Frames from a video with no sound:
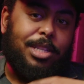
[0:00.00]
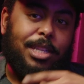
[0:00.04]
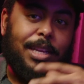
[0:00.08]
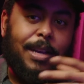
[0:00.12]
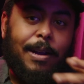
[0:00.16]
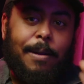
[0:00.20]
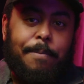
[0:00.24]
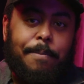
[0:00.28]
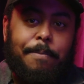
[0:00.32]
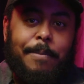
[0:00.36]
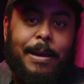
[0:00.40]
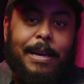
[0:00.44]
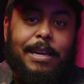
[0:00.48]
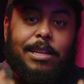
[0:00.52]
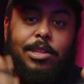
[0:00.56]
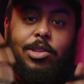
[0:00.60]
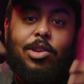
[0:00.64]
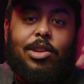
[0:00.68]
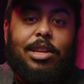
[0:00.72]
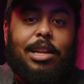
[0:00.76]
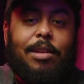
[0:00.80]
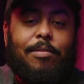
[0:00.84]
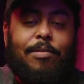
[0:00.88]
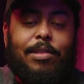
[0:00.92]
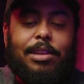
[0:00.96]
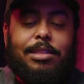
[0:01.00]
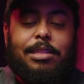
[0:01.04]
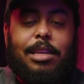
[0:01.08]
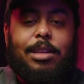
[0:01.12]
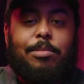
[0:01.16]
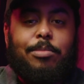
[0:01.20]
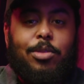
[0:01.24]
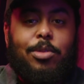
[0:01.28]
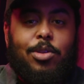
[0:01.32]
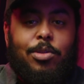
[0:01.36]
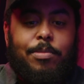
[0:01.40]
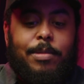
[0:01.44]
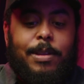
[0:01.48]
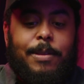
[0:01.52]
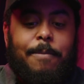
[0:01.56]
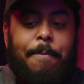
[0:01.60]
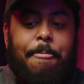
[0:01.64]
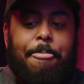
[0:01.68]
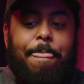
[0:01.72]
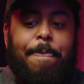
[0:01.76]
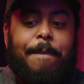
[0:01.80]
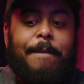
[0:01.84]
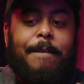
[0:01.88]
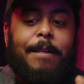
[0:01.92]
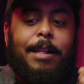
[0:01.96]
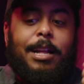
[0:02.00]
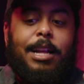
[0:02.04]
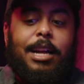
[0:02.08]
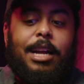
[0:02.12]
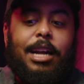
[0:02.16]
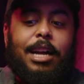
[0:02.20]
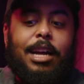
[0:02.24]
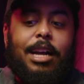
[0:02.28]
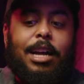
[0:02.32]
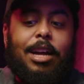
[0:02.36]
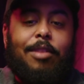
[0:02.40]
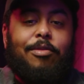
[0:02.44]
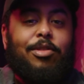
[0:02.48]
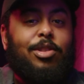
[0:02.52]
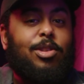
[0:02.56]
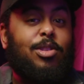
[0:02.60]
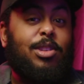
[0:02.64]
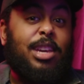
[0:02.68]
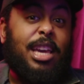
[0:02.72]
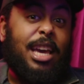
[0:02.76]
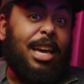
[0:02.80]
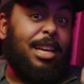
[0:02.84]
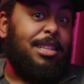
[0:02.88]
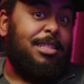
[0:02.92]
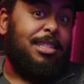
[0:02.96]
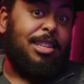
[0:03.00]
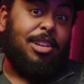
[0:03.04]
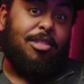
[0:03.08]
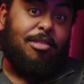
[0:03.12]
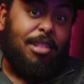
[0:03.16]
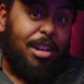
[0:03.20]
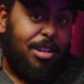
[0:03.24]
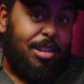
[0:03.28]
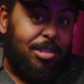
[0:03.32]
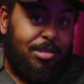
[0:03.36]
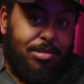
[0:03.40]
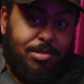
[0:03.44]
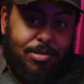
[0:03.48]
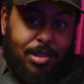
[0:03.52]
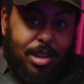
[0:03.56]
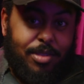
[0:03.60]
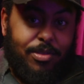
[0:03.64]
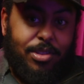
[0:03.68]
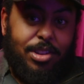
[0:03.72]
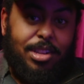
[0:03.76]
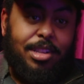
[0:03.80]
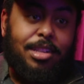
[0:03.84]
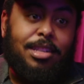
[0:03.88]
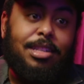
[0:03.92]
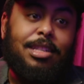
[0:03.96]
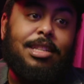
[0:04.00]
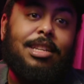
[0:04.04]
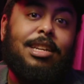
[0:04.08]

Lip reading: it and come back. It's on Netflix at the moment. If you don't care, stick around, whatever.